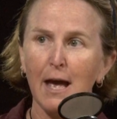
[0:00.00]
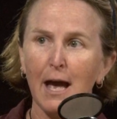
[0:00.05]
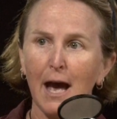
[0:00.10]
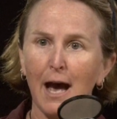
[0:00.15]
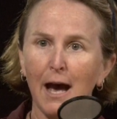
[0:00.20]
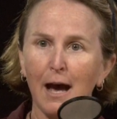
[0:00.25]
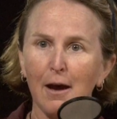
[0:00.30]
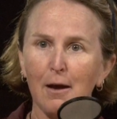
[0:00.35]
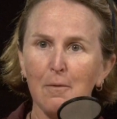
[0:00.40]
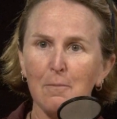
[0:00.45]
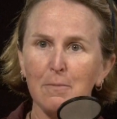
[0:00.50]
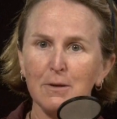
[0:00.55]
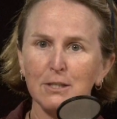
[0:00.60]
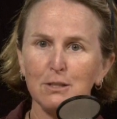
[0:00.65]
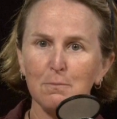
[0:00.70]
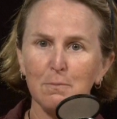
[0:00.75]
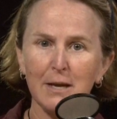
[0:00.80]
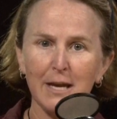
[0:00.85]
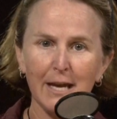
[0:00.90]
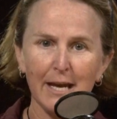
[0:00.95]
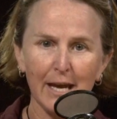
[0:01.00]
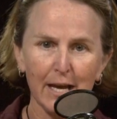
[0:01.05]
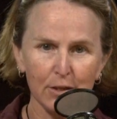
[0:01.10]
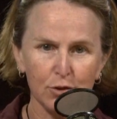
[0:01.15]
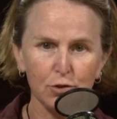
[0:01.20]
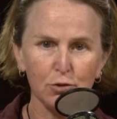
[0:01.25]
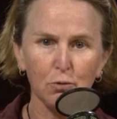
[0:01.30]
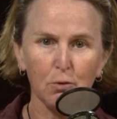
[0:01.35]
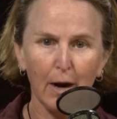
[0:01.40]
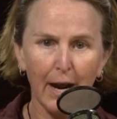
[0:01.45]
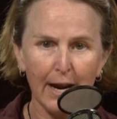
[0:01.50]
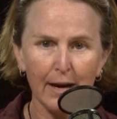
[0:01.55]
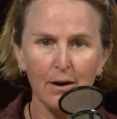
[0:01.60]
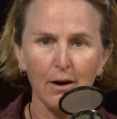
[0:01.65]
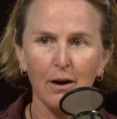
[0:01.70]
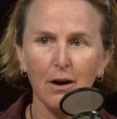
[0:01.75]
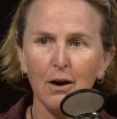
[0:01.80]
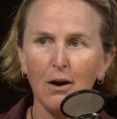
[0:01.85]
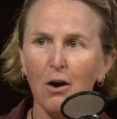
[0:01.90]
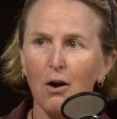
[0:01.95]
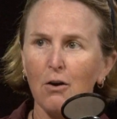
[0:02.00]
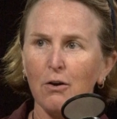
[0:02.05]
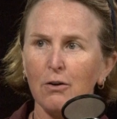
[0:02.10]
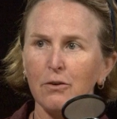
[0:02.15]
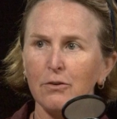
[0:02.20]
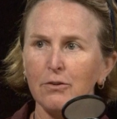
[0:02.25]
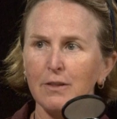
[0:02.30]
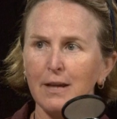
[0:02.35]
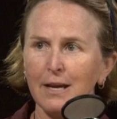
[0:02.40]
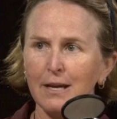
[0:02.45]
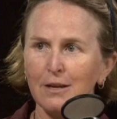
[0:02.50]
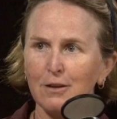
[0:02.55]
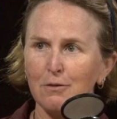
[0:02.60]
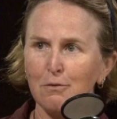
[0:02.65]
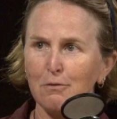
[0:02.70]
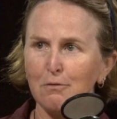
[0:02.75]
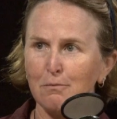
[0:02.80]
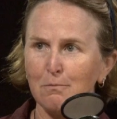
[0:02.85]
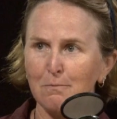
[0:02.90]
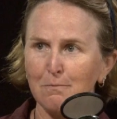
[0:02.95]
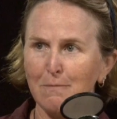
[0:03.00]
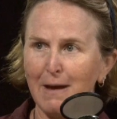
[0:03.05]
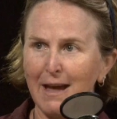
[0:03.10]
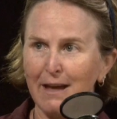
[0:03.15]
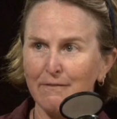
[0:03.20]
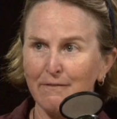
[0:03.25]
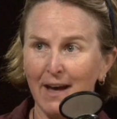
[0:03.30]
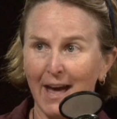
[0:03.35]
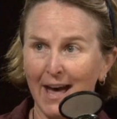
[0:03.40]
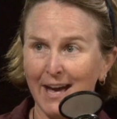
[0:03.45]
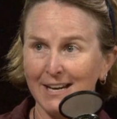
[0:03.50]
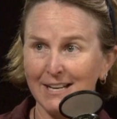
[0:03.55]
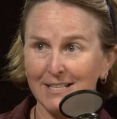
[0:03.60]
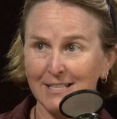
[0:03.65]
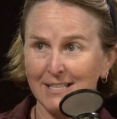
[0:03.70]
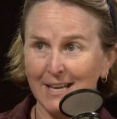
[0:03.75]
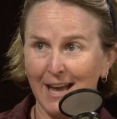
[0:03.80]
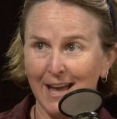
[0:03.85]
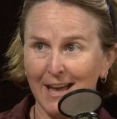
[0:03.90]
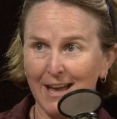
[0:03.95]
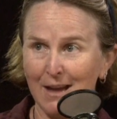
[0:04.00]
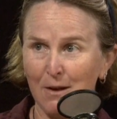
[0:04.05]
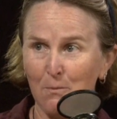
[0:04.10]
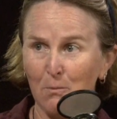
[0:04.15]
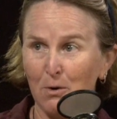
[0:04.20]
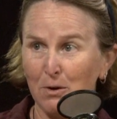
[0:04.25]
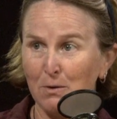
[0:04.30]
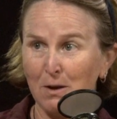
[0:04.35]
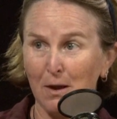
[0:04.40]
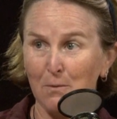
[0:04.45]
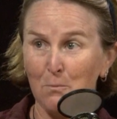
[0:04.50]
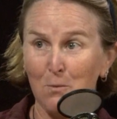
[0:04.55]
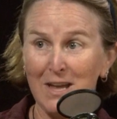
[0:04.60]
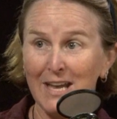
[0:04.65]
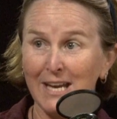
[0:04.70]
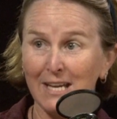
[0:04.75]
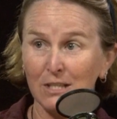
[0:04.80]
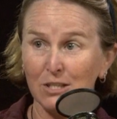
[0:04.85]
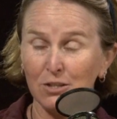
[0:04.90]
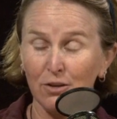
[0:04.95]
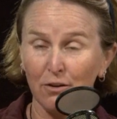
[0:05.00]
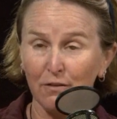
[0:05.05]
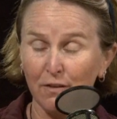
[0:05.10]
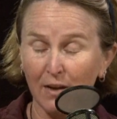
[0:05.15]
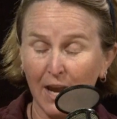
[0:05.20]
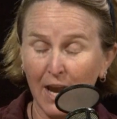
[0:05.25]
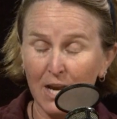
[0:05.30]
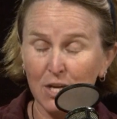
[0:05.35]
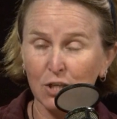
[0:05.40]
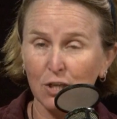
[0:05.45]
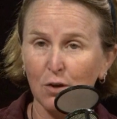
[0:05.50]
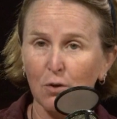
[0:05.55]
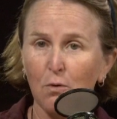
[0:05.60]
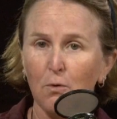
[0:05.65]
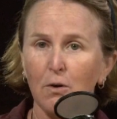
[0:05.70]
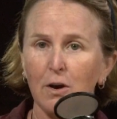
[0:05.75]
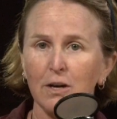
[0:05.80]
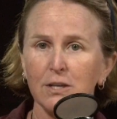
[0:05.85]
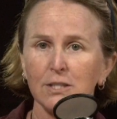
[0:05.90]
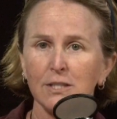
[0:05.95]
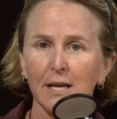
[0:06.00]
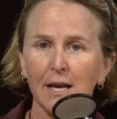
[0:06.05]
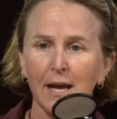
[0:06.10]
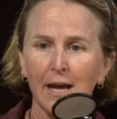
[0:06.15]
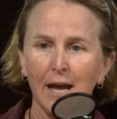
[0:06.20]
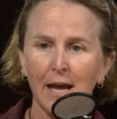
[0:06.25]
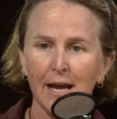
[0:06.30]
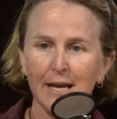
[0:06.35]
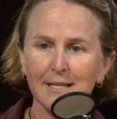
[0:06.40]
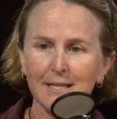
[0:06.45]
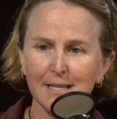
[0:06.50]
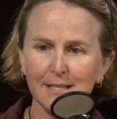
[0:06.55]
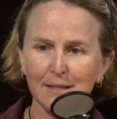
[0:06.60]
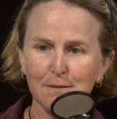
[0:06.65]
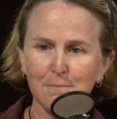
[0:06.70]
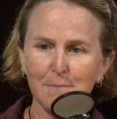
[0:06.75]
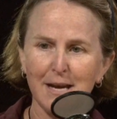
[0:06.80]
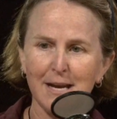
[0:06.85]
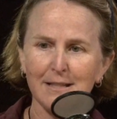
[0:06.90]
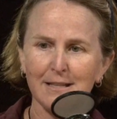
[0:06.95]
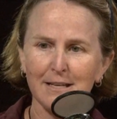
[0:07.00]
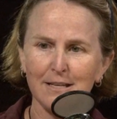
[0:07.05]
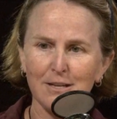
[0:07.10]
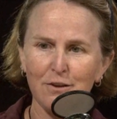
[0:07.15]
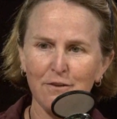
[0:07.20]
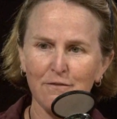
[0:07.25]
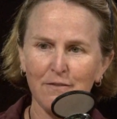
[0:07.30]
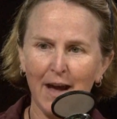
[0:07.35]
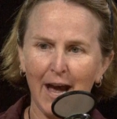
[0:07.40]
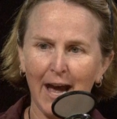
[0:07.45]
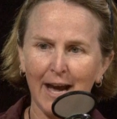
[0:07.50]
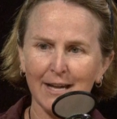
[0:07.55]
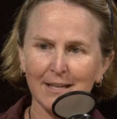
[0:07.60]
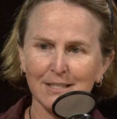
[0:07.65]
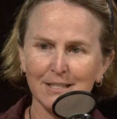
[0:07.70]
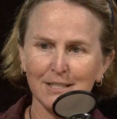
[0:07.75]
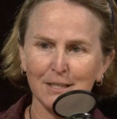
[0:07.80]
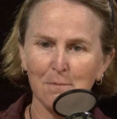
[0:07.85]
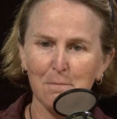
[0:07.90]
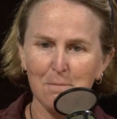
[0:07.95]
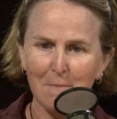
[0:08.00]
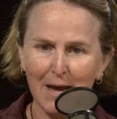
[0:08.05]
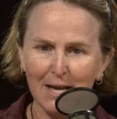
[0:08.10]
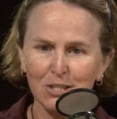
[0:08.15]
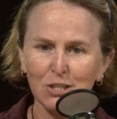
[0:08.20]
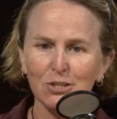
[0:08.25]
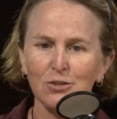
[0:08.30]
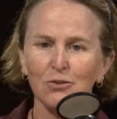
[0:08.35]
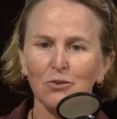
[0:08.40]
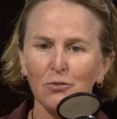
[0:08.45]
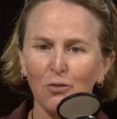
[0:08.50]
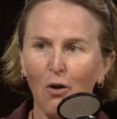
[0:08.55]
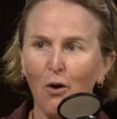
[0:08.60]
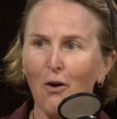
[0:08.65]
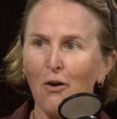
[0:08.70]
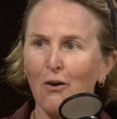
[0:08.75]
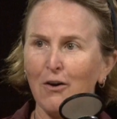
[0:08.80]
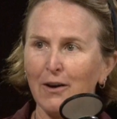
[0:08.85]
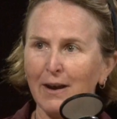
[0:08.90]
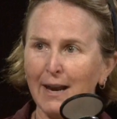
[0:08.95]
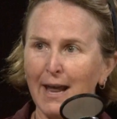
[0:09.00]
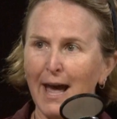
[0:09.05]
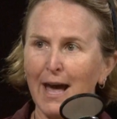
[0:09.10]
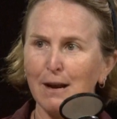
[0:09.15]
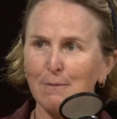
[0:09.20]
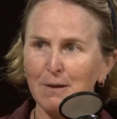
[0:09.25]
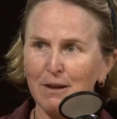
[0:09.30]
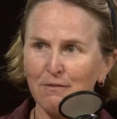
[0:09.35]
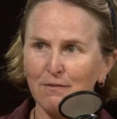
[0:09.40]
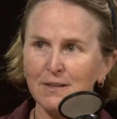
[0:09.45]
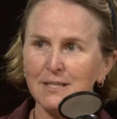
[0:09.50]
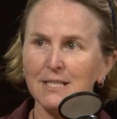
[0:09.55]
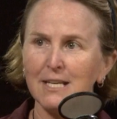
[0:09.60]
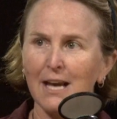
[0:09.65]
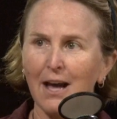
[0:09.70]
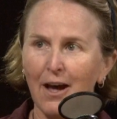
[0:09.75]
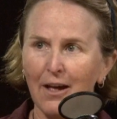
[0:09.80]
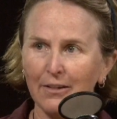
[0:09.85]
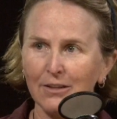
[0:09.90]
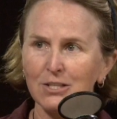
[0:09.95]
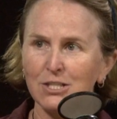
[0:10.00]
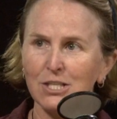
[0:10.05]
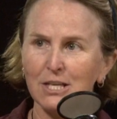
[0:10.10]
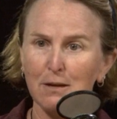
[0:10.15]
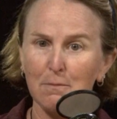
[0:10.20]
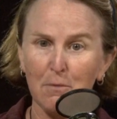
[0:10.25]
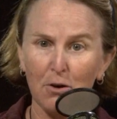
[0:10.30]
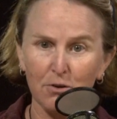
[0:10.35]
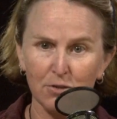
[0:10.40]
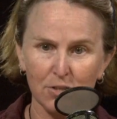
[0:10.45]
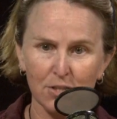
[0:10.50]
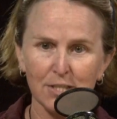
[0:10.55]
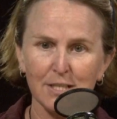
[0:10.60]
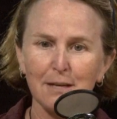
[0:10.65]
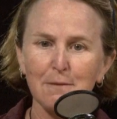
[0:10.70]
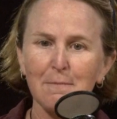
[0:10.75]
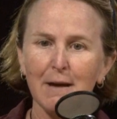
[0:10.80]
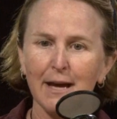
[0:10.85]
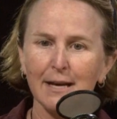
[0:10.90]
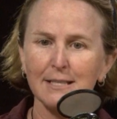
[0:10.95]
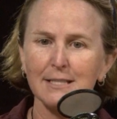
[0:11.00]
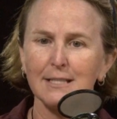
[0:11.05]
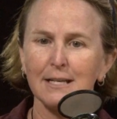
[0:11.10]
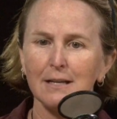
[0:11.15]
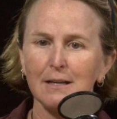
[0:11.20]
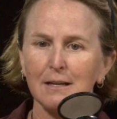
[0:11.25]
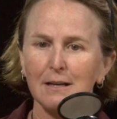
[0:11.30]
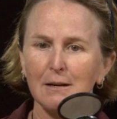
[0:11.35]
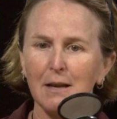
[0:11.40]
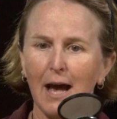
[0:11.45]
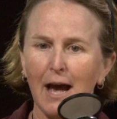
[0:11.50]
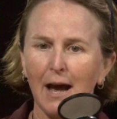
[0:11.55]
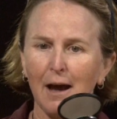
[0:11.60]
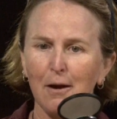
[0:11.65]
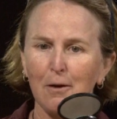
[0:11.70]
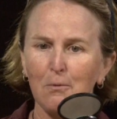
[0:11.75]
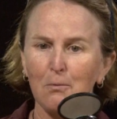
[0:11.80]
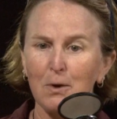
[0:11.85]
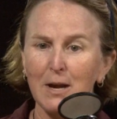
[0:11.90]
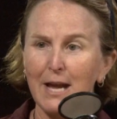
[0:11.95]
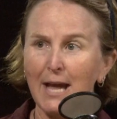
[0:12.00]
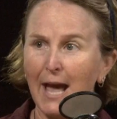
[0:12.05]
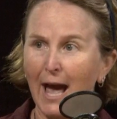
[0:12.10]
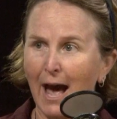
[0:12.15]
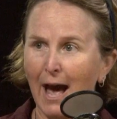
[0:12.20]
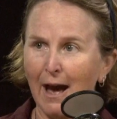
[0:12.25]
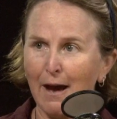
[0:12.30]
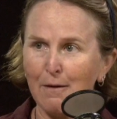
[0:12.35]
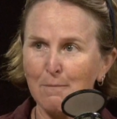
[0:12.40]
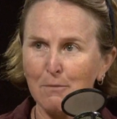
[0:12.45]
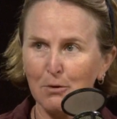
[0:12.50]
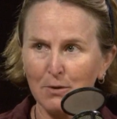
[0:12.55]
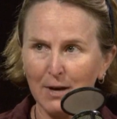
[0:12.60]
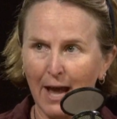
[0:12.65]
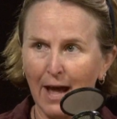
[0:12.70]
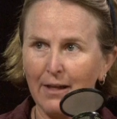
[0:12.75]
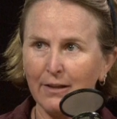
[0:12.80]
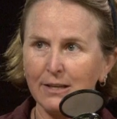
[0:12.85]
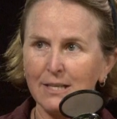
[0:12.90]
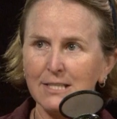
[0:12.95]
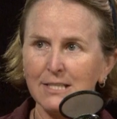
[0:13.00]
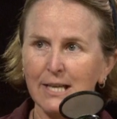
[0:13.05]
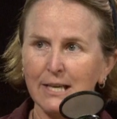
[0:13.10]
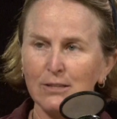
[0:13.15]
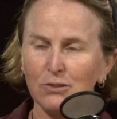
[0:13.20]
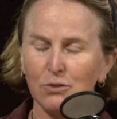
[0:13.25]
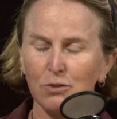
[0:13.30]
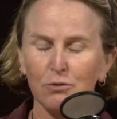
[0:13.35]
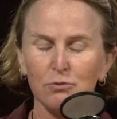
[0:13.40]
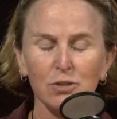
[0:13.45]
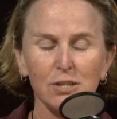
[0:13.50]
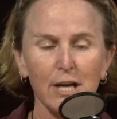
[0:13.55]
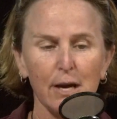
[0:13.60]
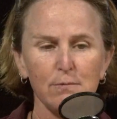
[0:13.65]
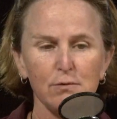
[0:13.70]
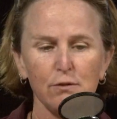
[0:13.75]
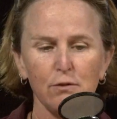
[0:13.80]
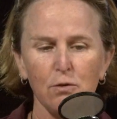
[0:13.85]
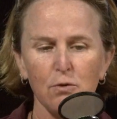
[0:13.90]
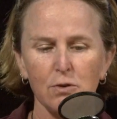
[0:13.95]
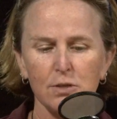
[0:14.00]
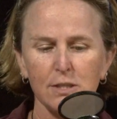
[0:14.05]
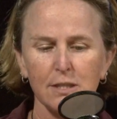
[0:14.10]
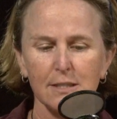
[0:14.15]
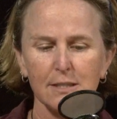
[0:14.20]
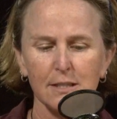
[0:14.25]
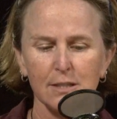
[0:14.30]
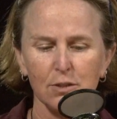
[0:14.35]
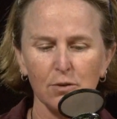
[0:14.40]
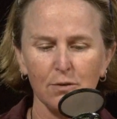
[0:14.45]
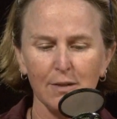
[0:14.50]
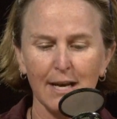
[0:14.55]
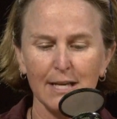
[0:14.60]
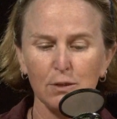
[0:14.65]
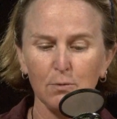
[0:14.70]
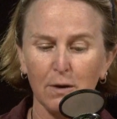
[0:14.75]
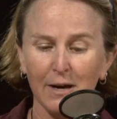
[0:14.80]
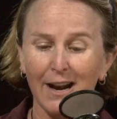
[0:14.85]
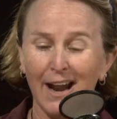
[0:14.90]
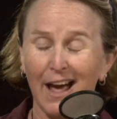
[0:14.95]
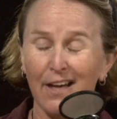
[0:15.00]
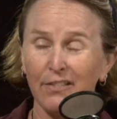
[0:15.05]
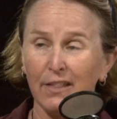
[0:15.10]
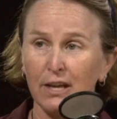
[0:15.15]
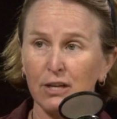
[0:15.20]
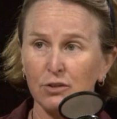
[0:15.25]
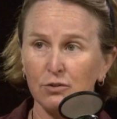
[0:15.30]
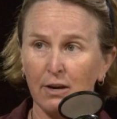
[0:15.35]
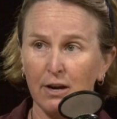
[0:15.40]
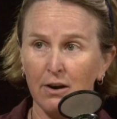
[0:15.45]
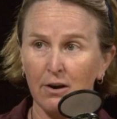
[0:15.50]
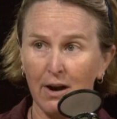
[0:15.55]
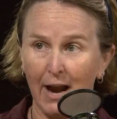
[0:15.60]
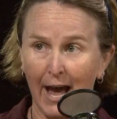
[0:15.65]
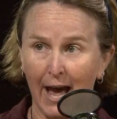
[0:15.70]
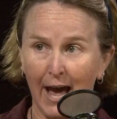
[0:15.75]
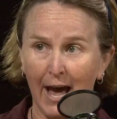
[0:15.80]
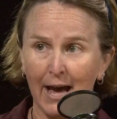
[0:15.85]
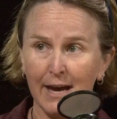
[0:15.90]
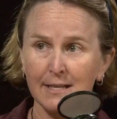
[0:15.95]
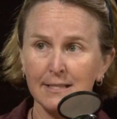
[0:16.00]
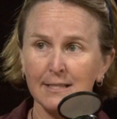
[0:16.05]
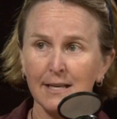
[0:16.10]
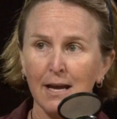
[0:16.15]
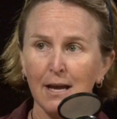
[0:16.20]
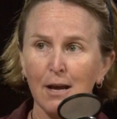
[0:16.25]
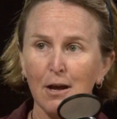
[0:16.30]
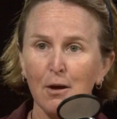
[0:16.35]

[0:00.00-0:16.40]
but to be a trainer, all that you may have had is a weekend certification course. It doesn't mean that you've had semester-long anatomy, physiology, emergency medicine, rehab, modalities, those types of courses. And so that's what an athletic trainer has.